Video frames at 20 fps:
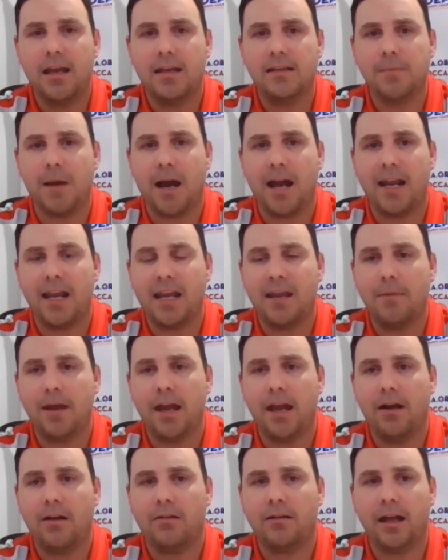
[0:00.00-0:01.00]
is my
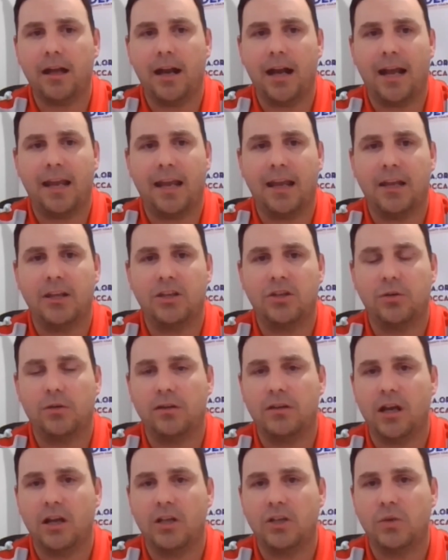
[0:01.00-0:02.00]
email, and I can get you
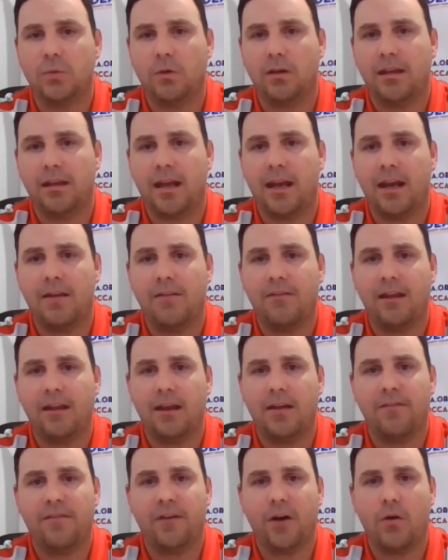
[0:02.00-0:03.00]
in touch with any of
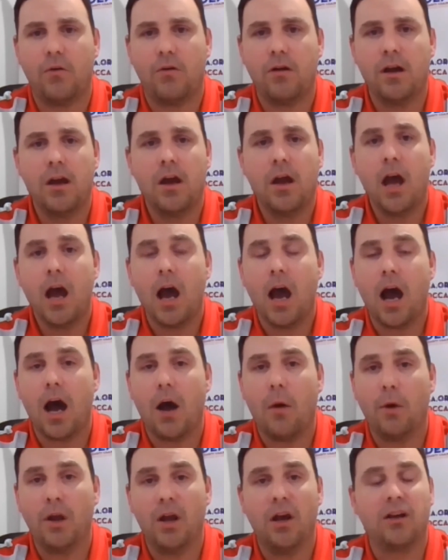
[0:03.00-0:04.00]
the info.
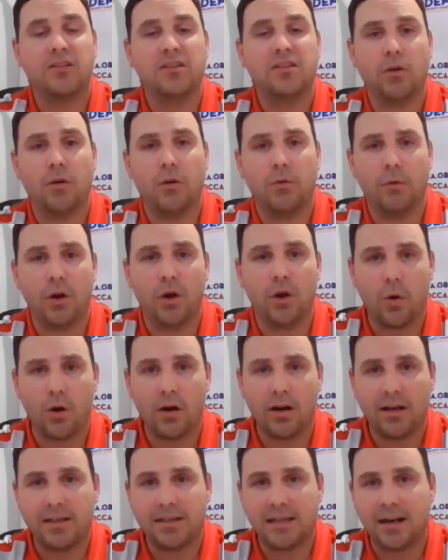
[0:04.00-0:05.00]
We also are
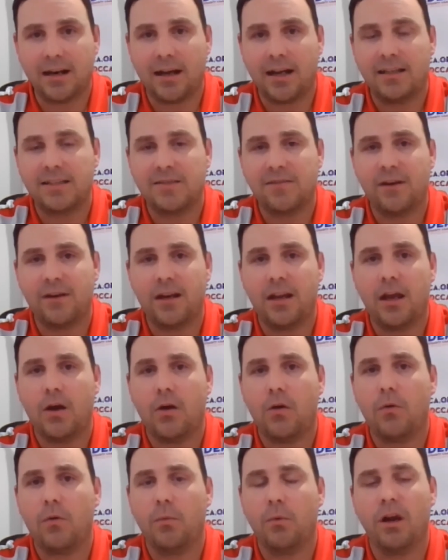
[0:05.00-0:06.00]
recording tonight's
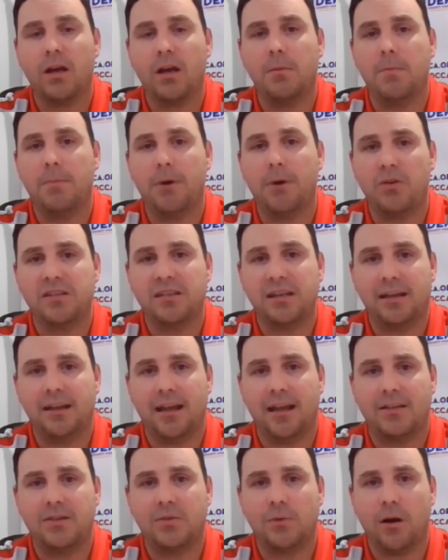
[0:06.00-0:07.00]
video, and we're going to be posting
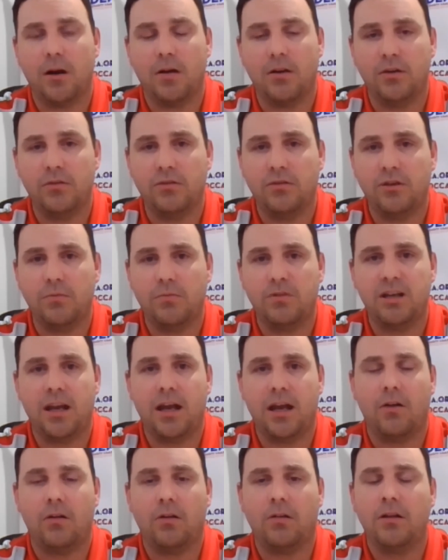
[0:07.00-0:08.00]
that to our YouTube
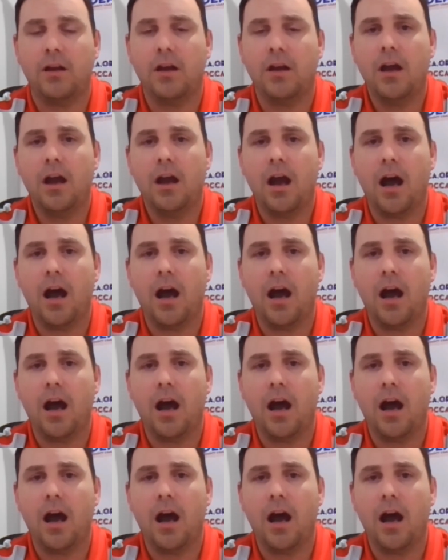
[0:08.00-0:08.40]
channel,